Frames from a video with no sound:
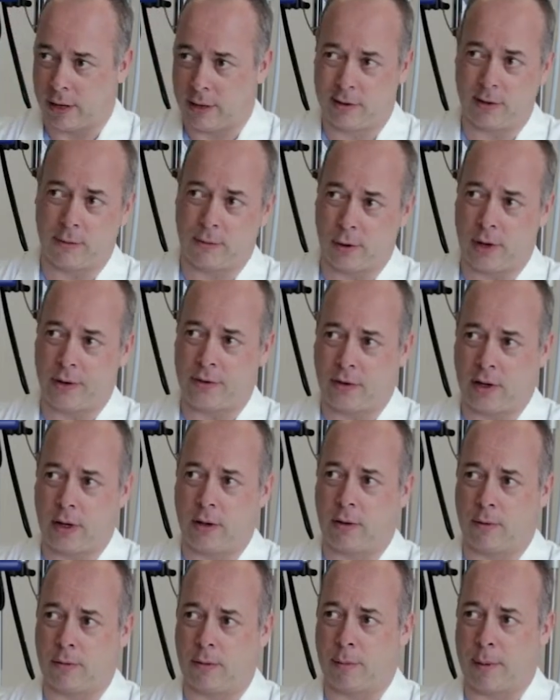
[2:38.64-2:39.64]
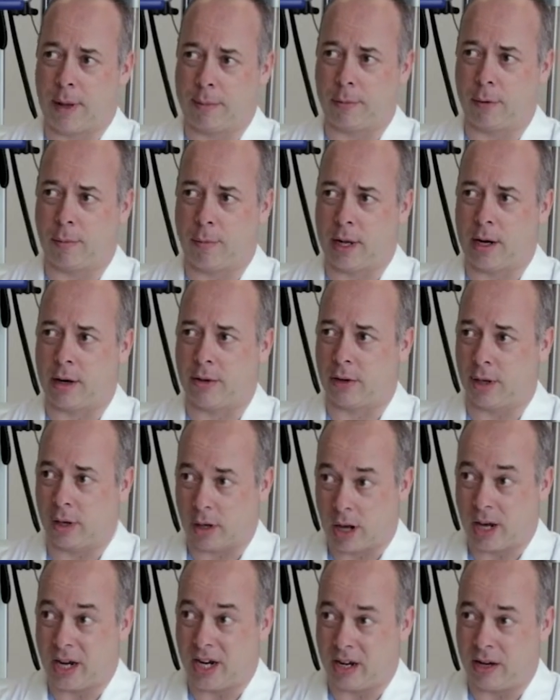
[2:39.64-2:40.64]
differentiate it from abnormality,
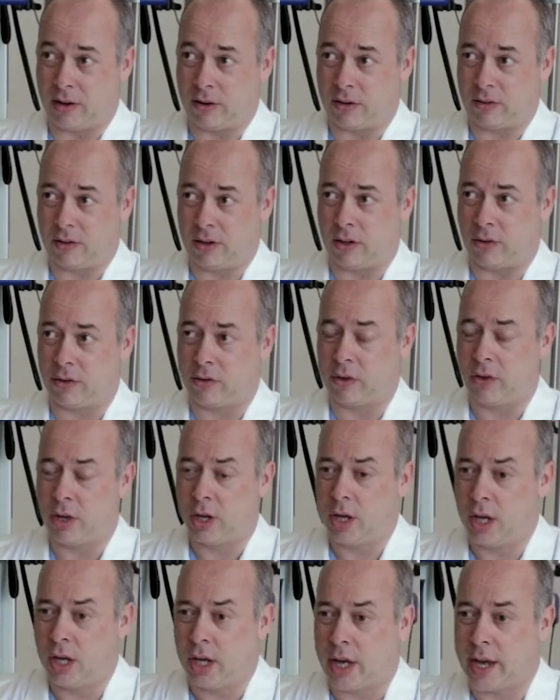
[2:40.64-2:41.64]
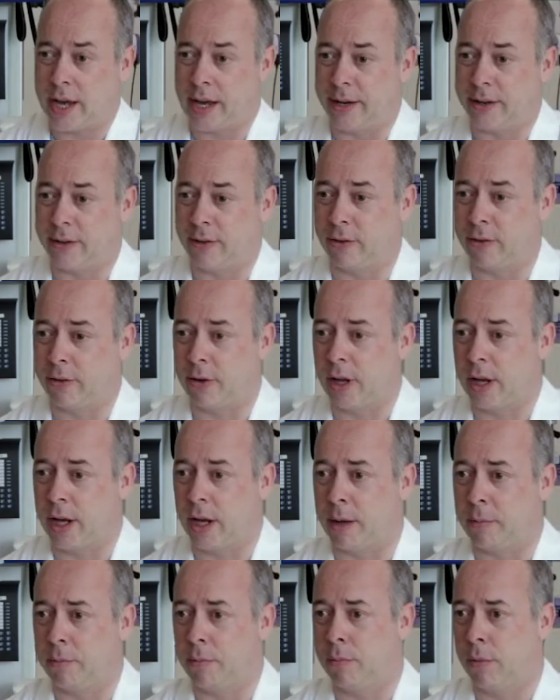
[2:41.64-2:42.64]
i.e. disease. And
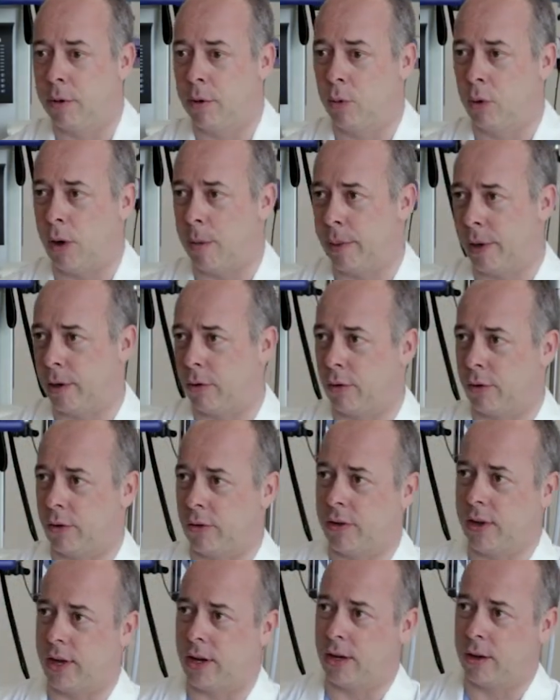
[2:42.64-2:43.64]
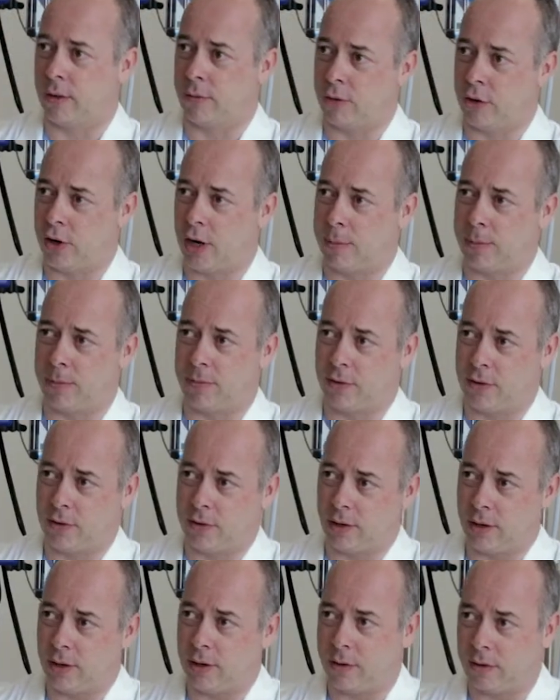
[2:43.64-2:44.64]
a better understanding of shape of
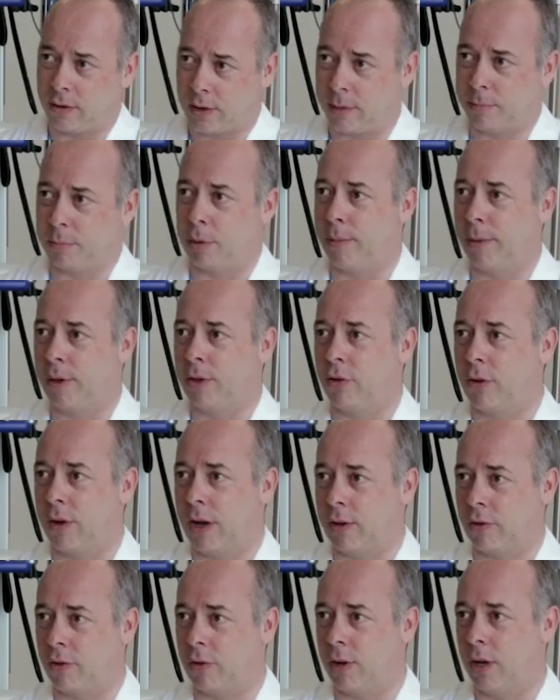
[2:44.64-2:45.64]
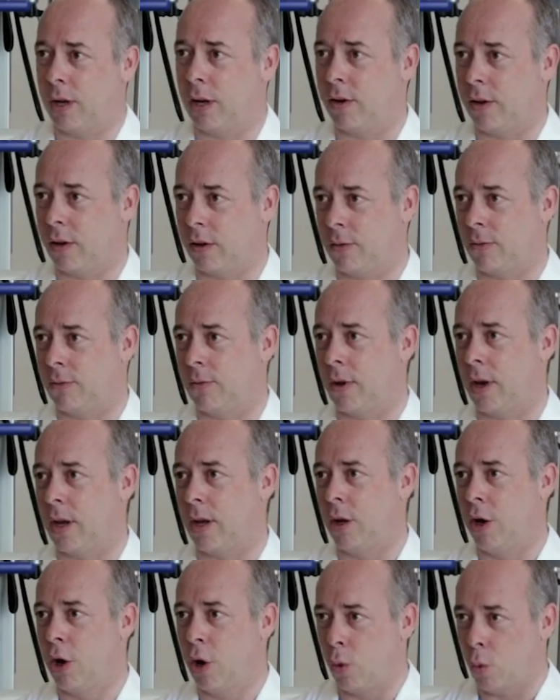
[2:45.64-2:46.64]
disease then permits you actually identify
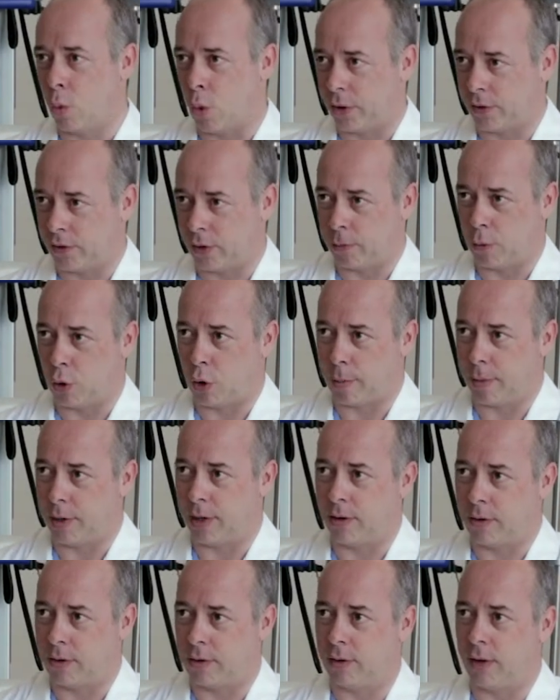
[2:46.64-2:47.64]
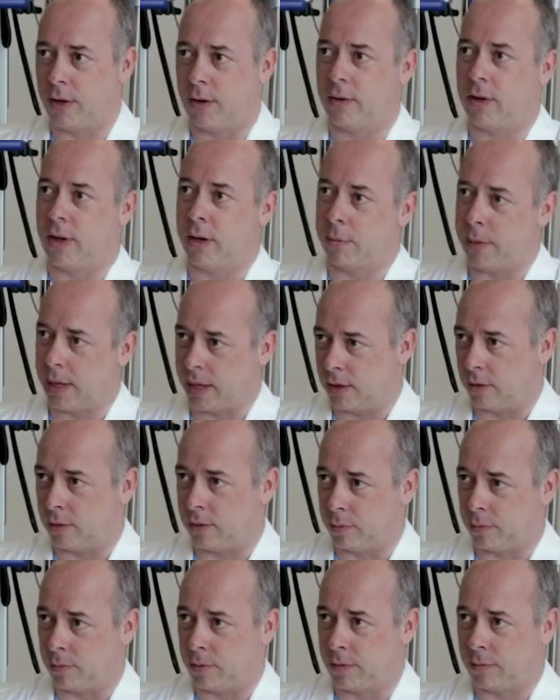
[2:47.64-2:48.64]
what's abnormal in disease and
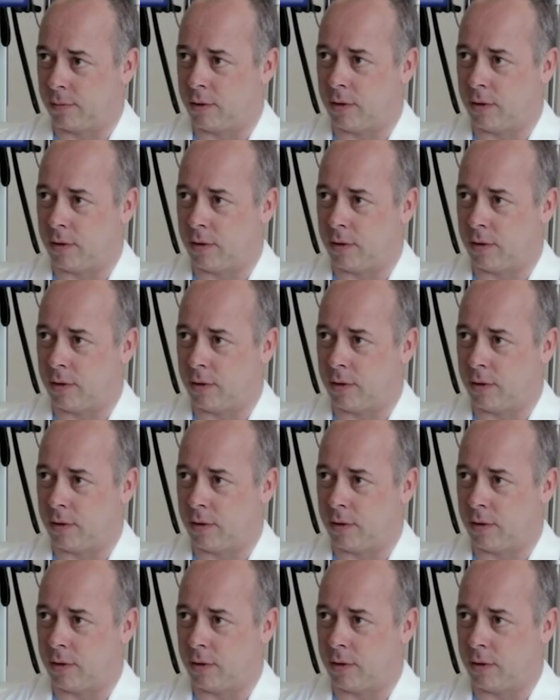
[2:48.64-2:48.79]
mechanisms of